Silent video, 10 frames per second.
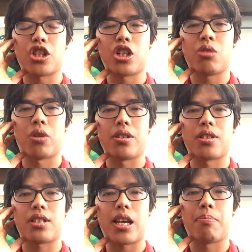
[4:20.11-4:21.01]
was
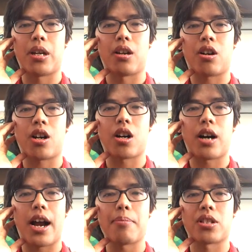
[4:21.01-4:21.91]
taping her
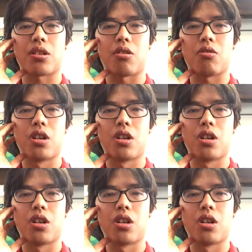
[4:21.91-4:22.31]
episode,